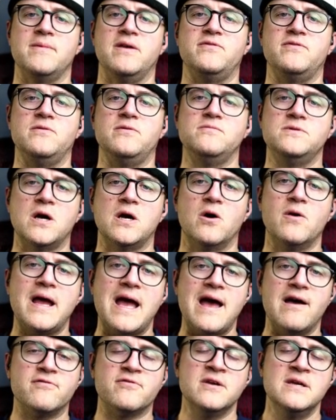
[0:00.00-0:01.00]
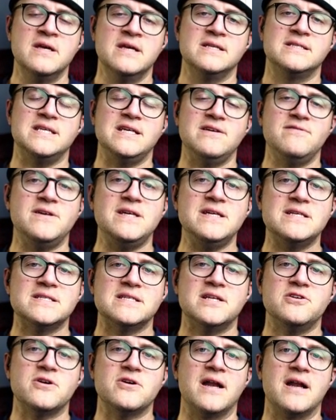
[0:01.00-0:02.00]
If you don't have TVs
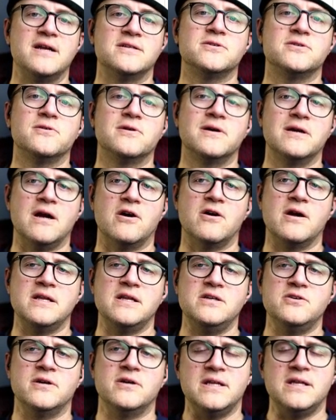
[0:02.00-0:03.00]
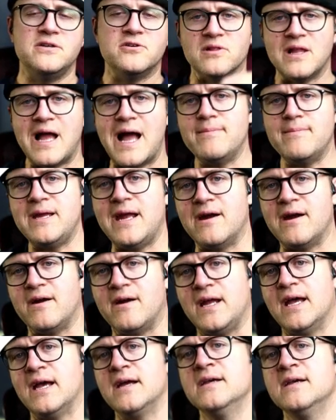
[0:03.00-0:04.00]
in your auditorium or in your lobby
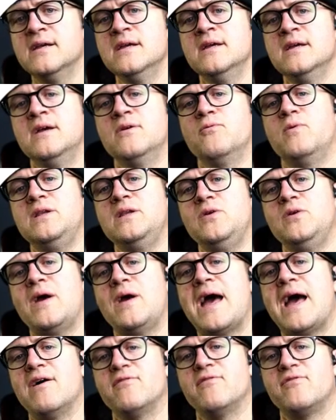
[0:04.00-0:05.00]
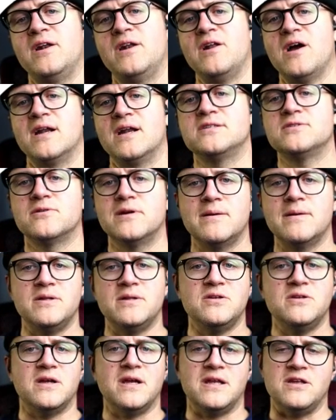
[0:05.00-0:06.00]
area, when you have an auditorium and
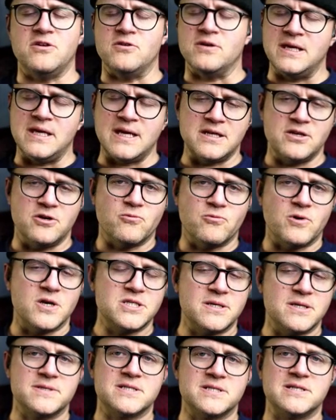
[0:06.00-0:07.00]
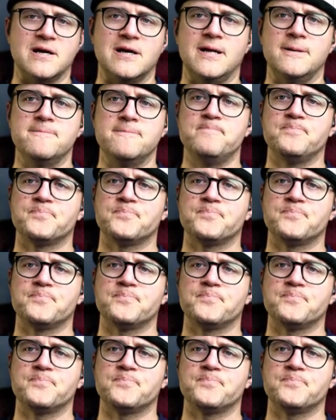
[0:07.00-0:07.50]
you get your worship started,